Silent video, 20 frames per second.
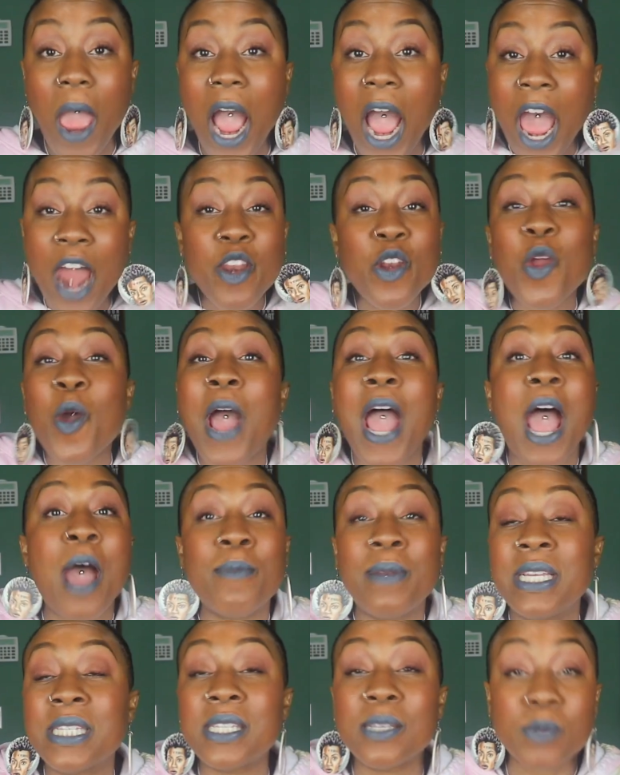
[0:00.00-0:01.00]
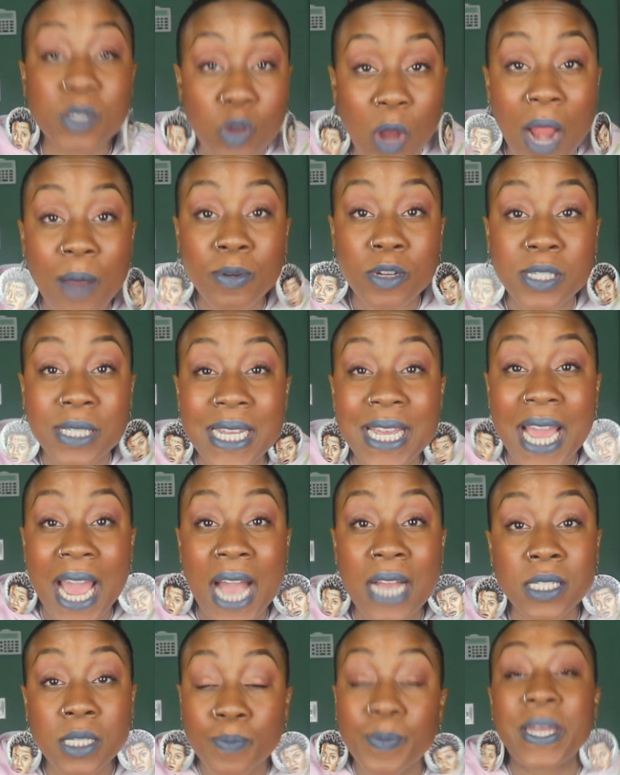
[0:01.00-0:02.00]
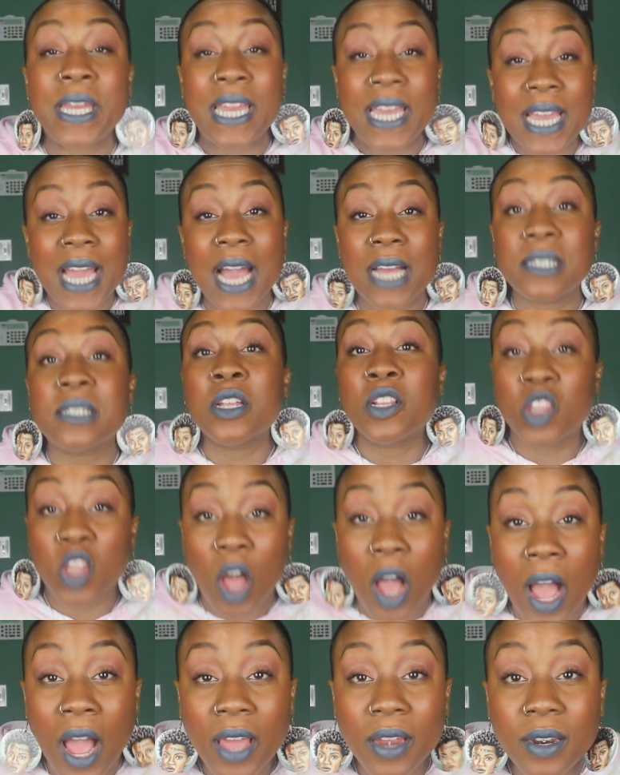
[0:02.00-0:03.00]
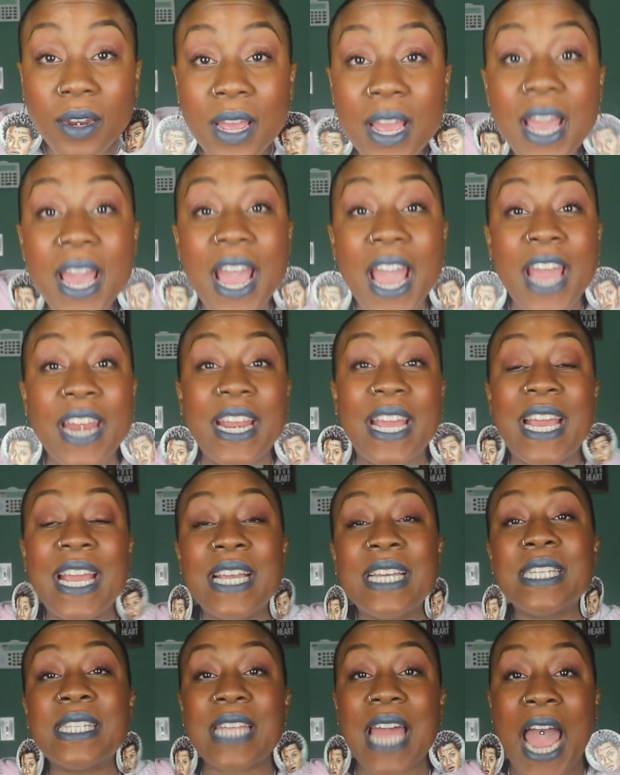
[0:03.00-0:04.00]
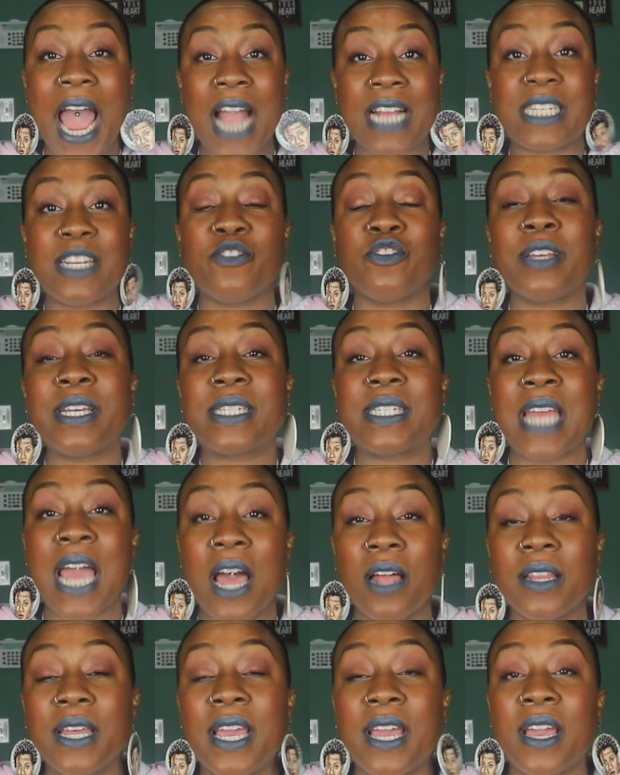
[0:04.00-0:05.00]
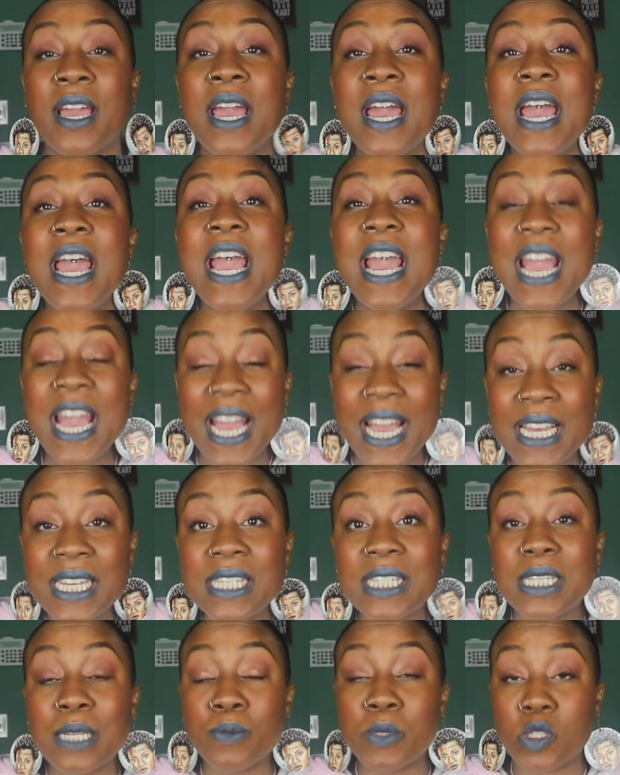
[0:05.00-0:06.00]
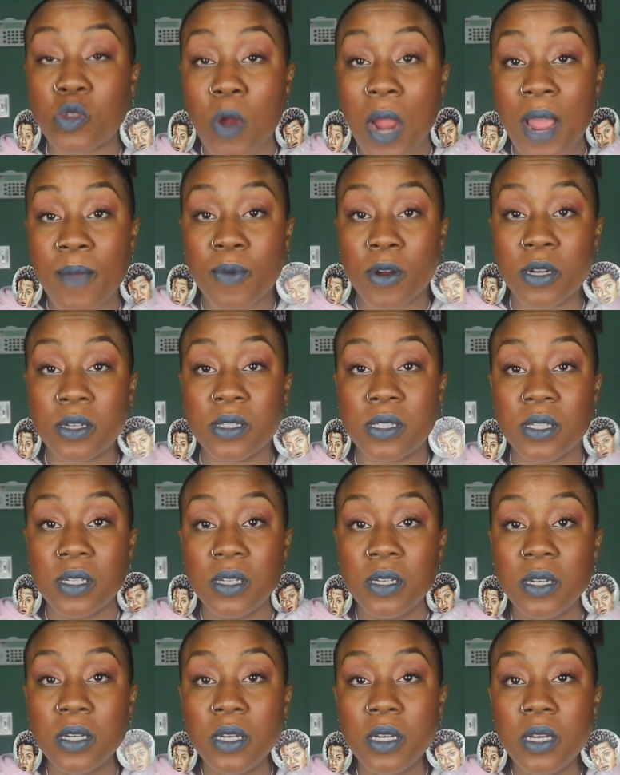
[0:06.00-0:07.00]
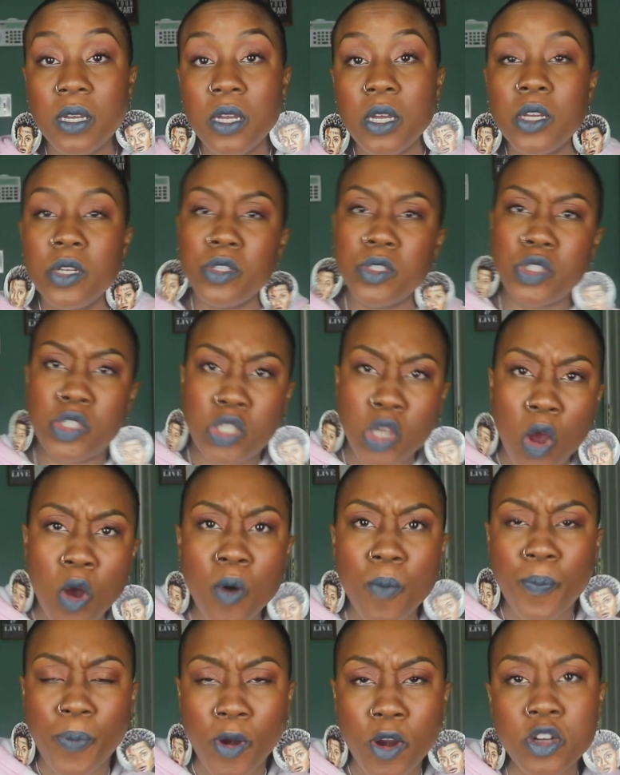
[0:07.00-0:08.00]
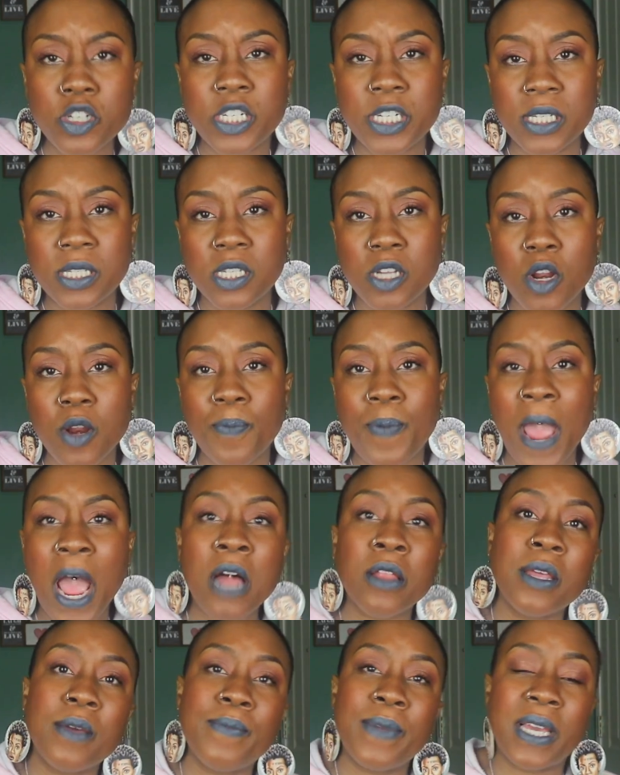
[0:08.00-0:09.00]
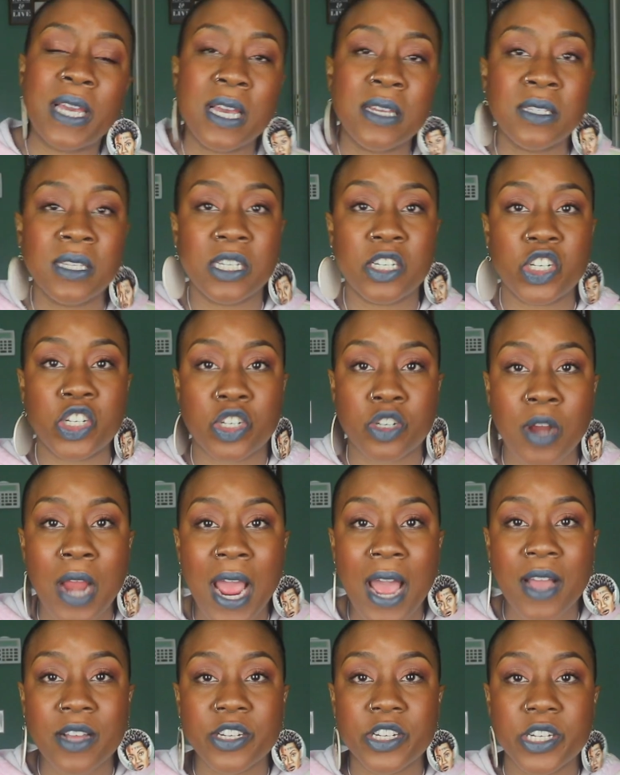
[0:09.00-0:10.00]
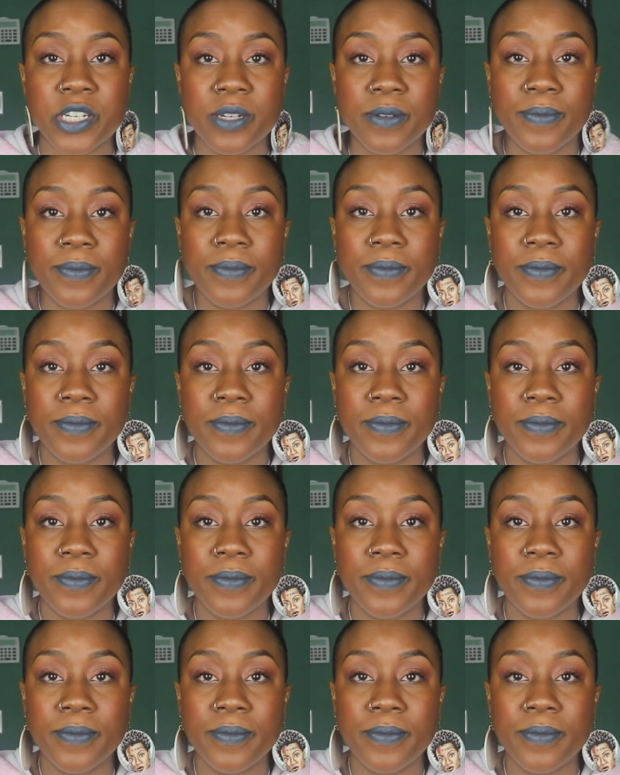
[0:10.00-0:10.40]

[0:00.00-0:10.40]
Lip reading: I don't know how many subscribers he has, but he has a lot. And he is actively telling his subscribers, don't purchase her palette because it's trash.